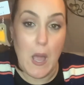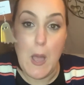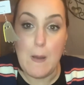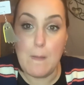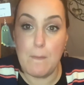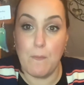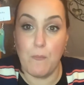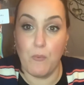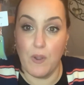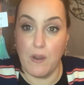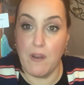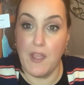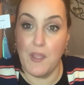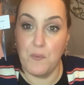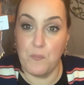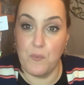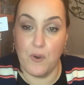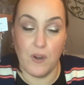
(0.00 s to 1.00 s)
where I
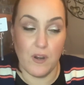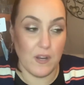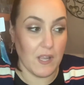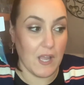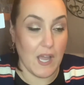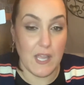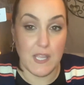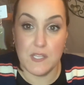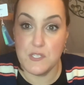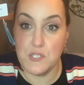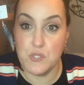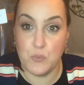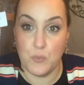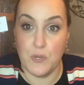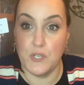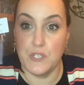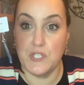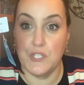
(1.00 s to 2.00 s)
work, I
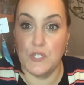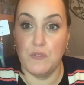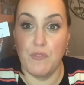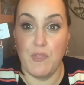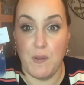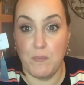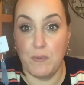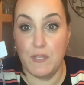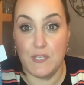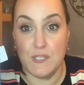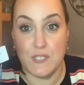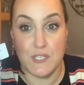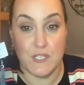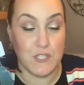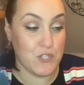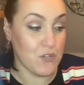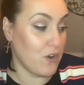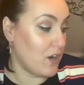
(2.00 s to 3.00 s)
swear to you, that place
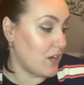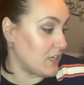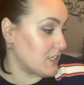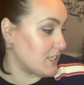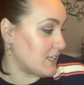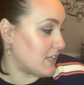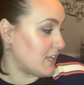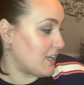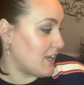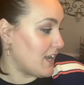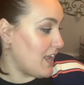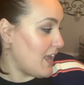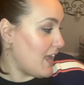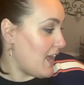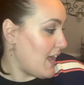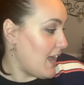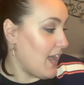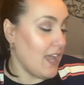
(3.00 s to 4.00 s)
is haunted.
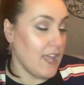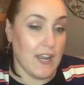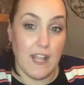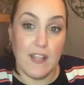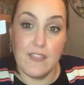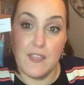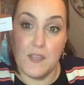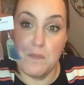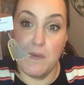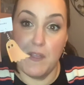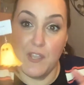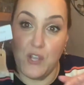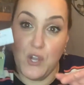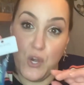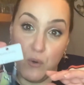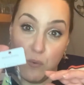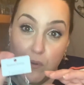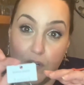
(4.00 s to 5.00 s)
And I think my
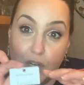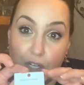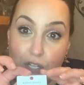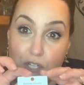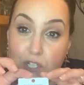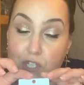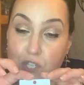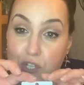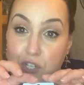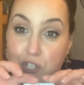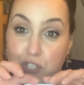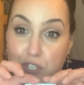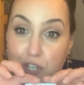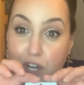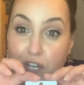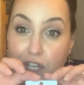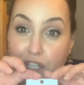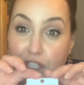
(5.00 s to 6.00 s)
coworkers are
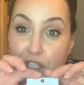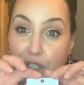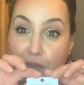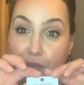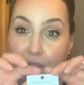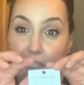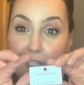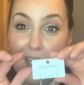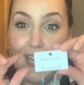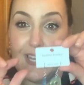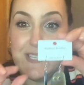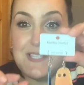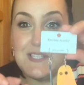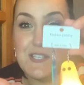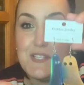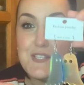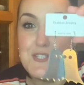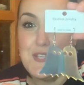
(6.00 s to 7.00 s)
starting to realize
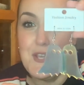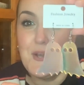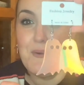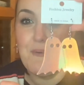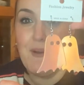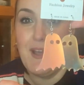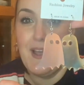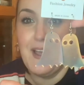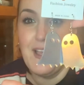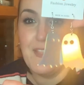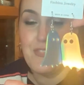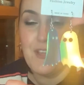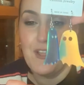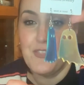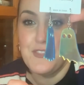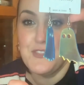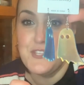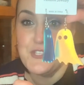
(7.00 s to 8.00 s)
it. So I
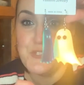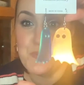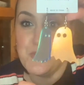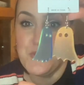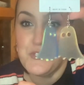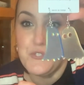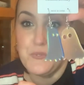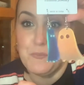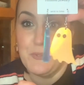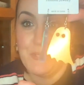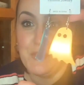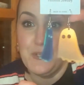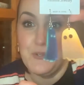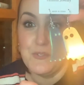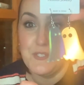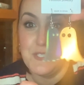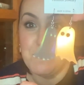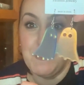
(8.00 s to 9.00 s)
thought that these were super
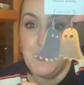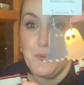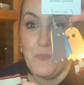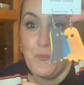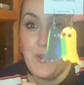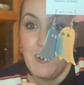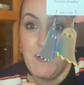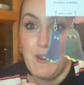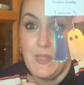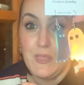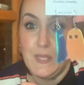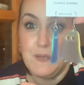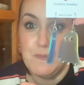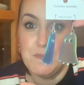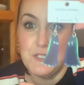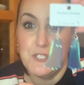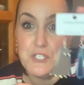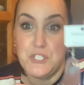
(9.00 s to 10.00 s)
cute to be wearing
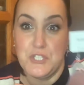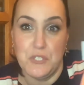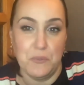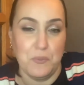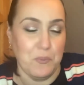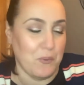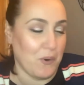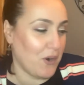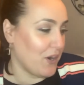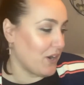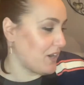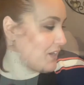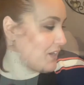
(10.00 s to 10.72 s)
them to work.